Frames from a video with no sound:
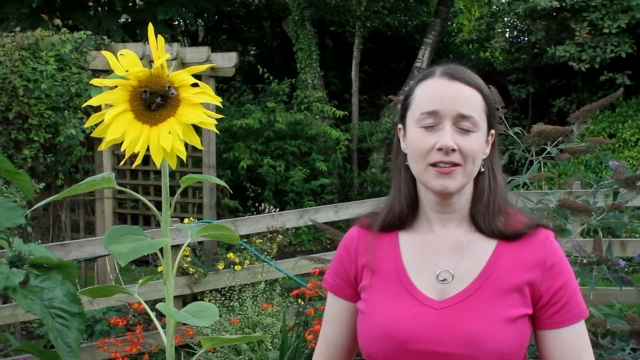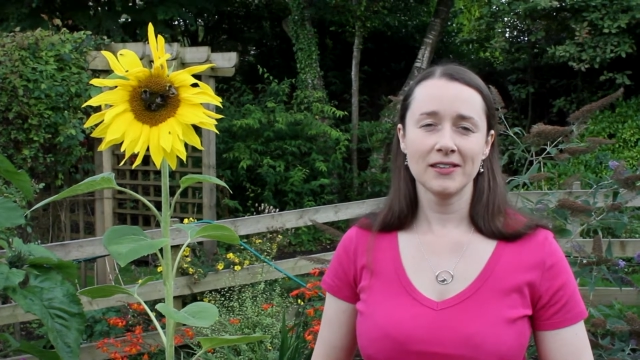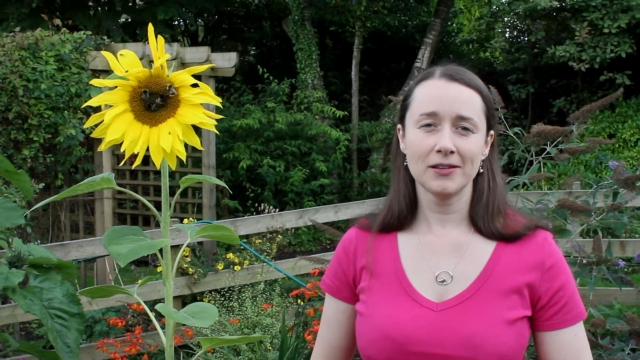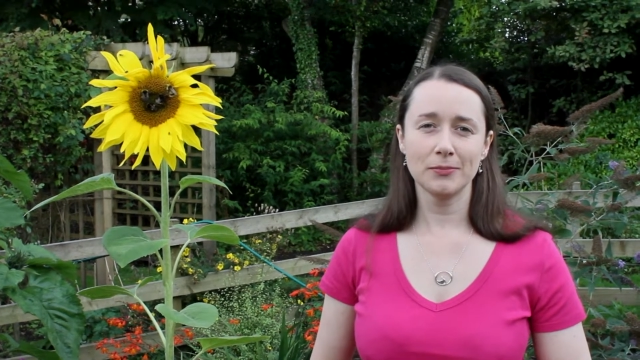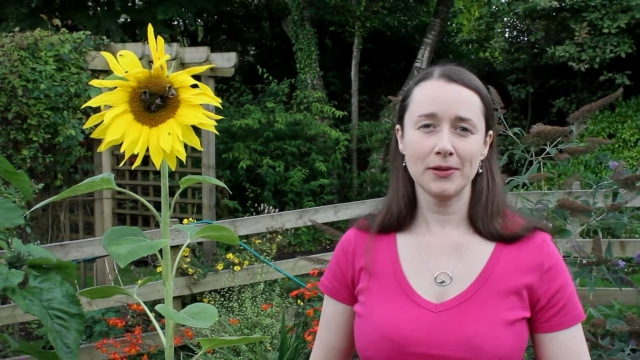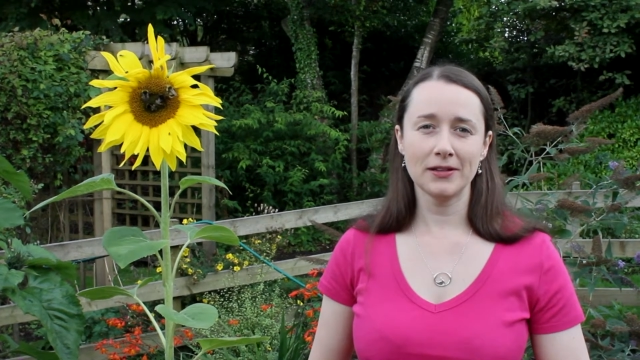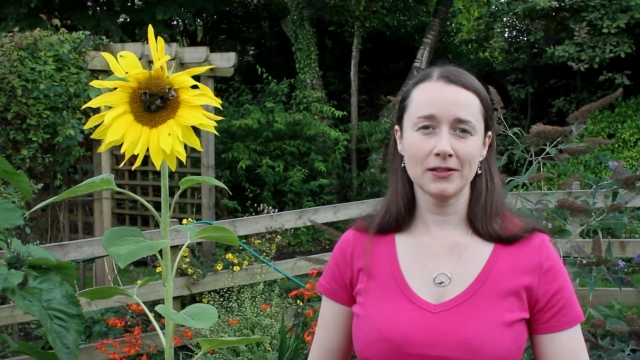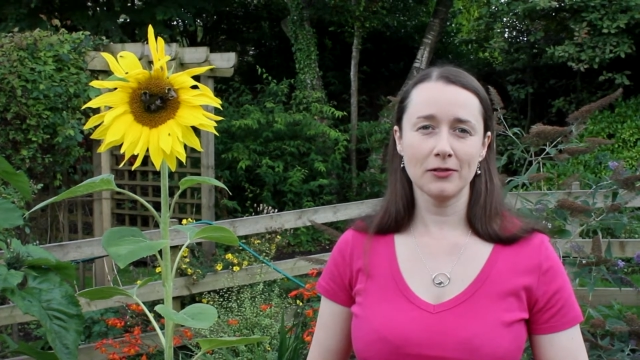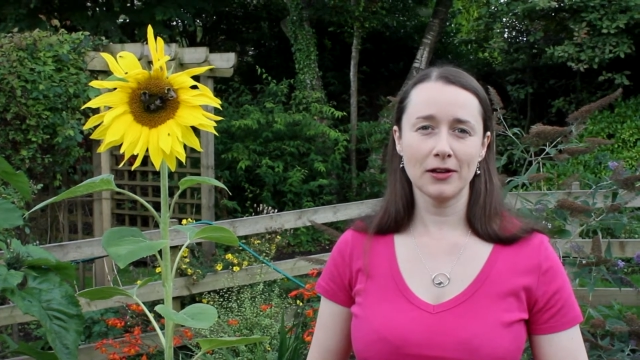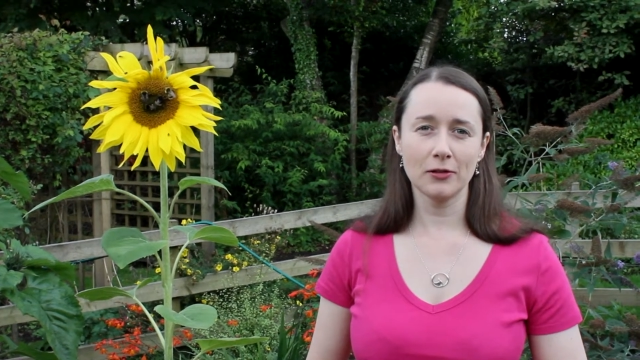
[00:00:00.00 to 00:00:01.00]
There's been
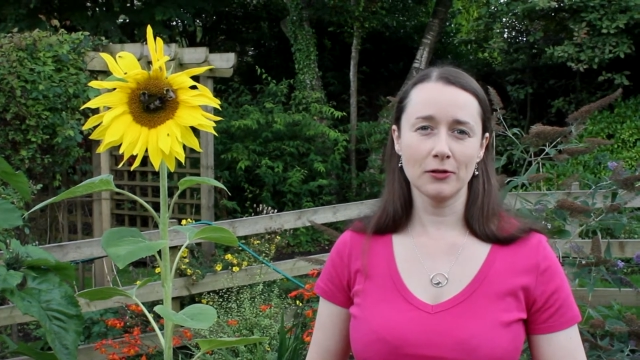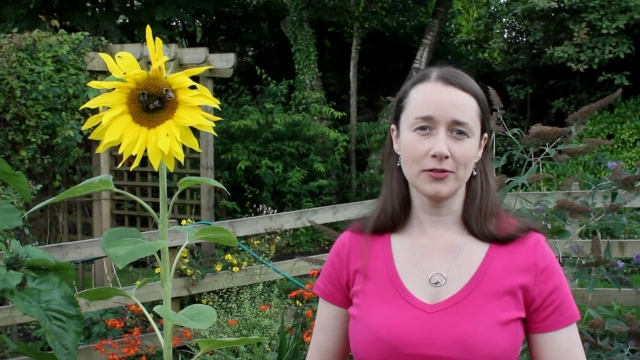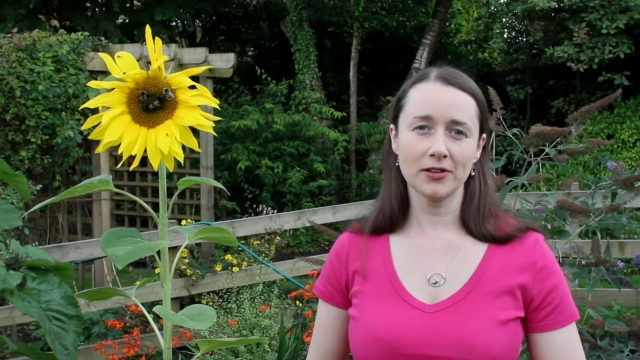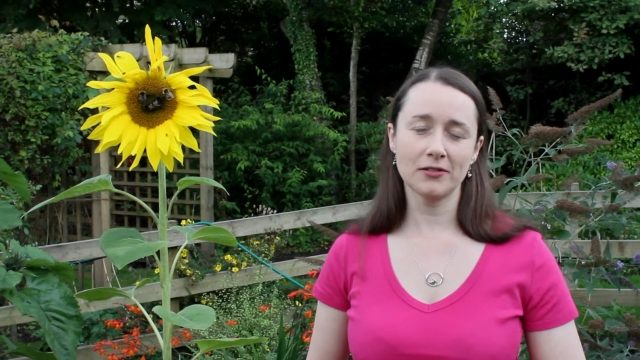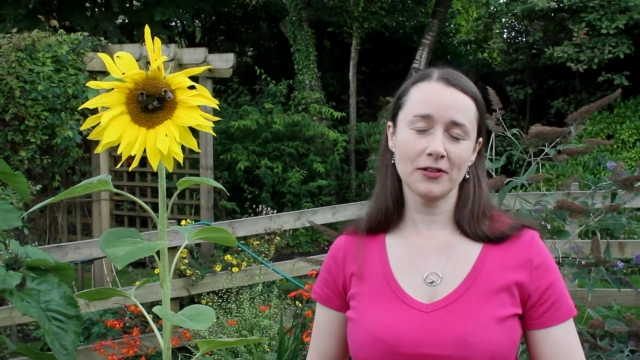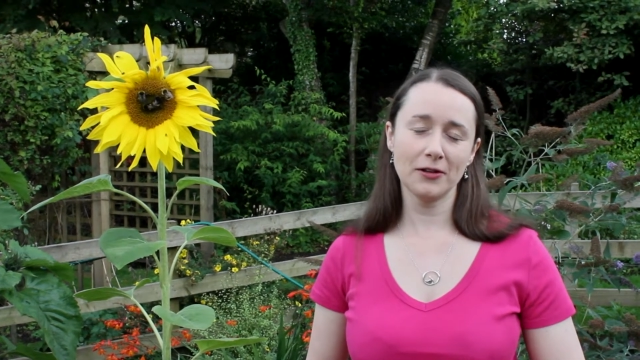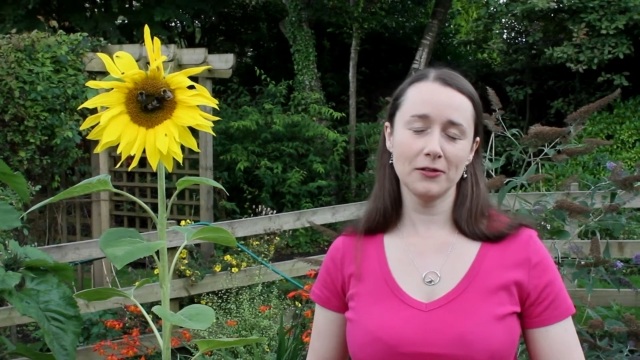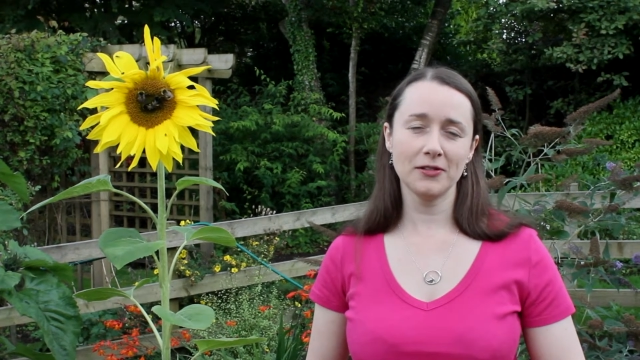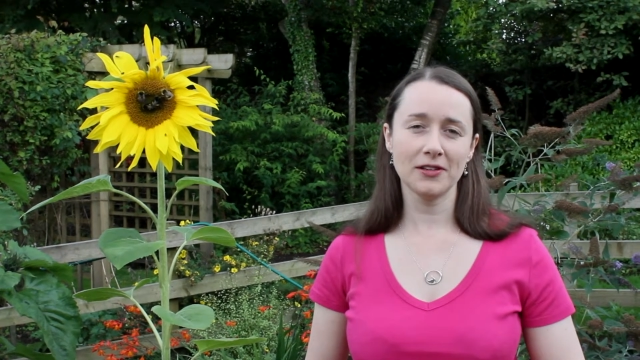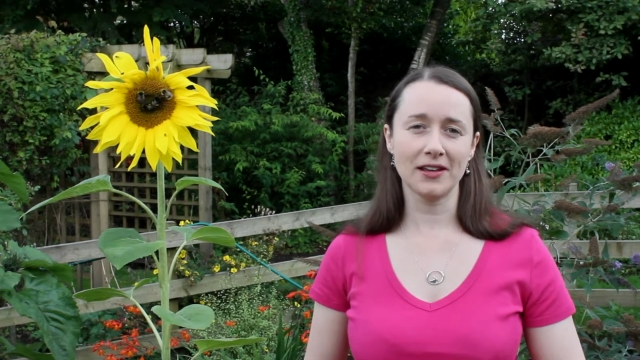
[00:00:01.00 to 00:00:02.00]
quite a lot of sun
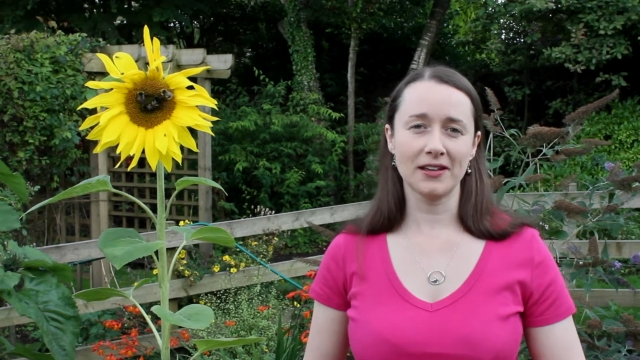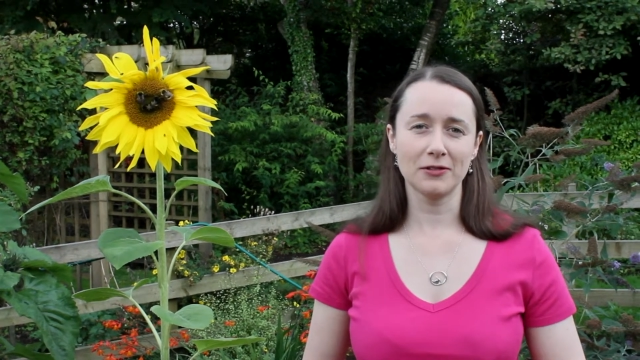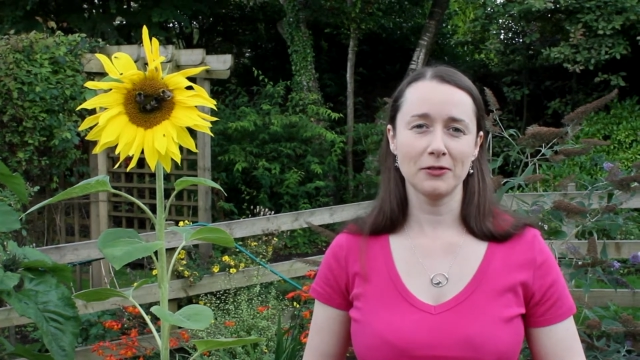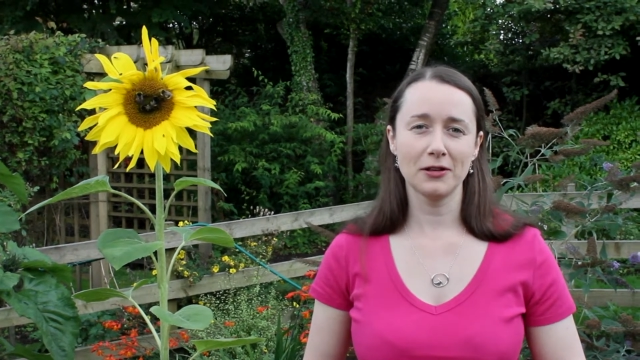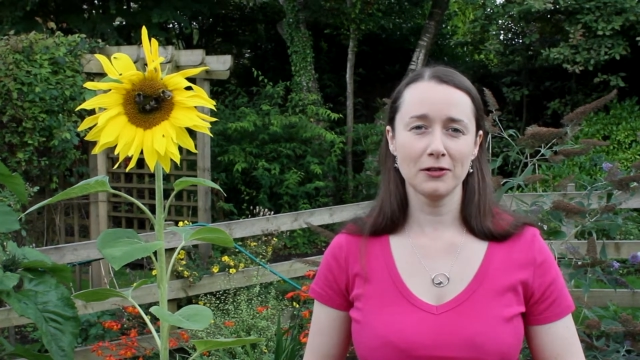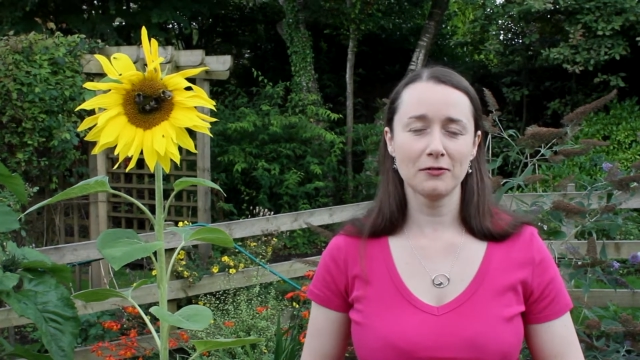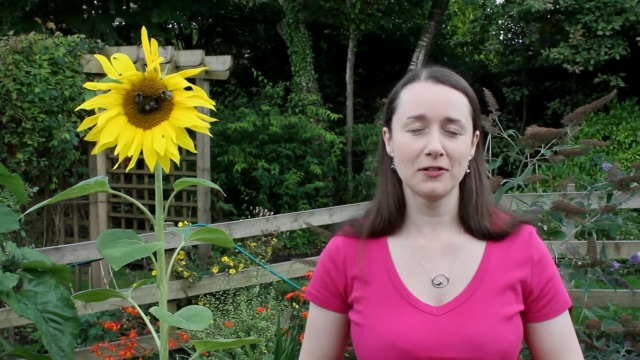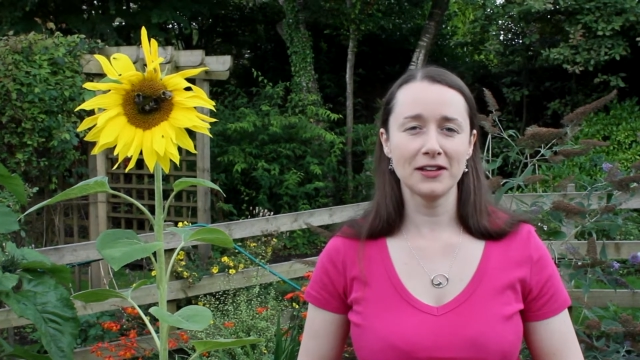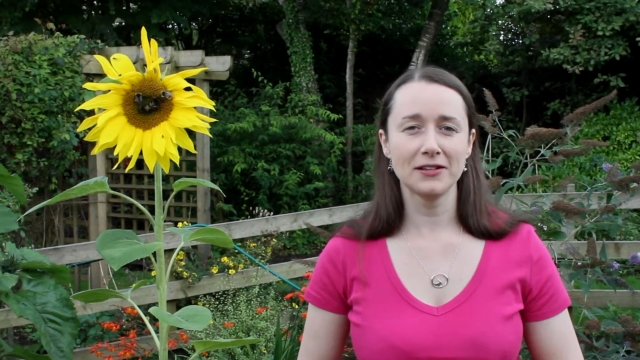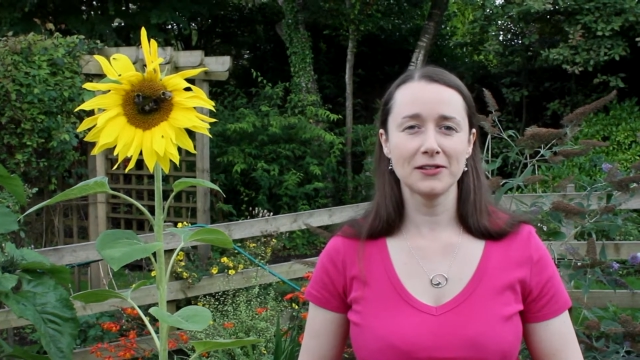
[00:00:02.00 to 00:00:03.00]
around and quite a lot of rain,